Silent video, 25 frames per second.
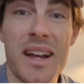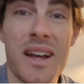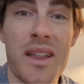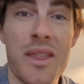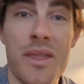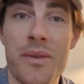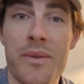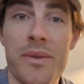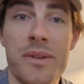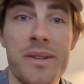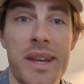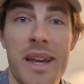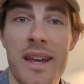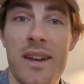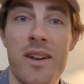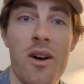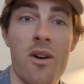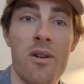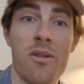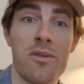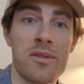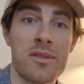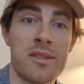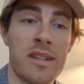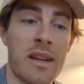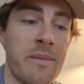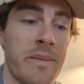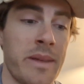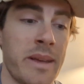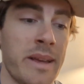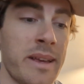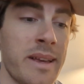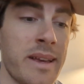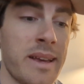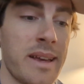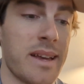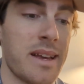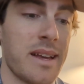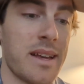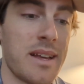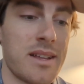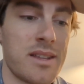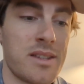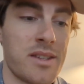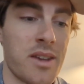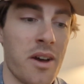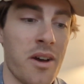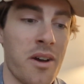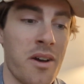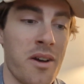down through 10 holes or something.
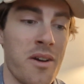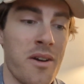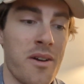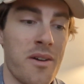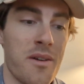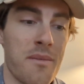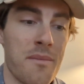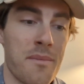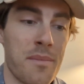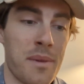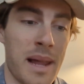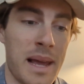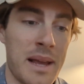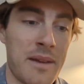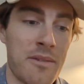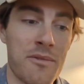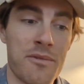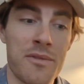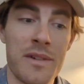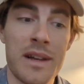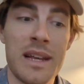So playing